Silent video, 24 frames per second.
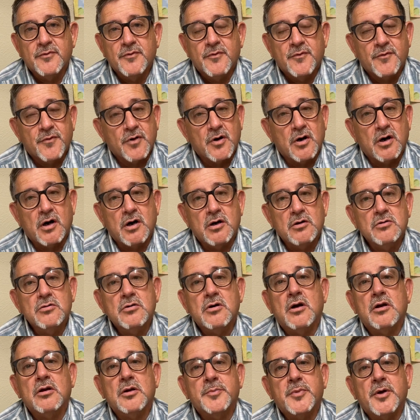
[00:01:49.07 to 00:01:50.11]
For all who
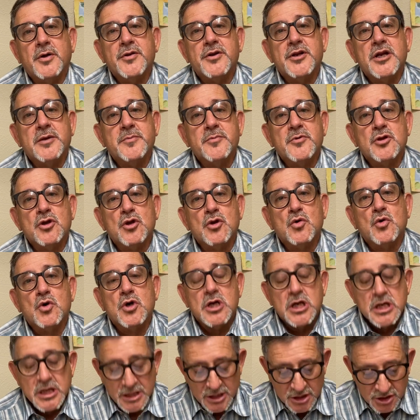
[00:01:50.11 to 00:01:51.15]
call upon the name of the
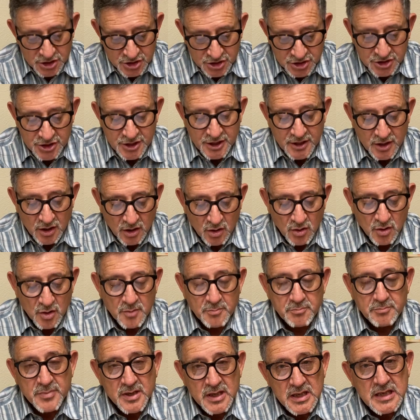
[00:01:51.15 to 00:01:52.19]
Lord shall
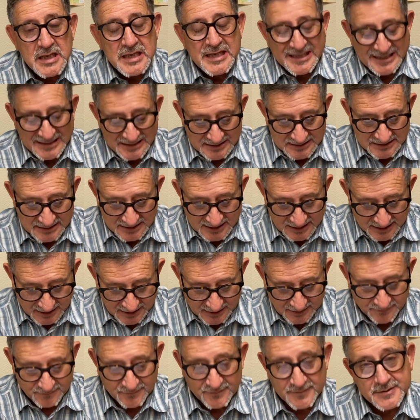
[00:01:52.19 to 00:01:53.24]
be
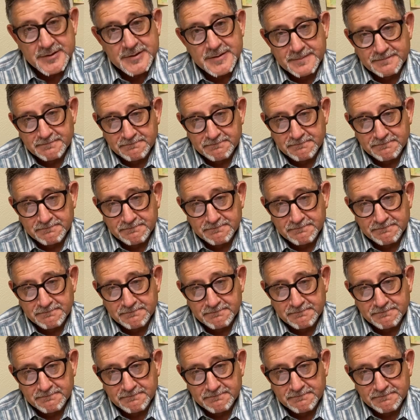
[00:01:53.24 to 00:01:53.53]
saved.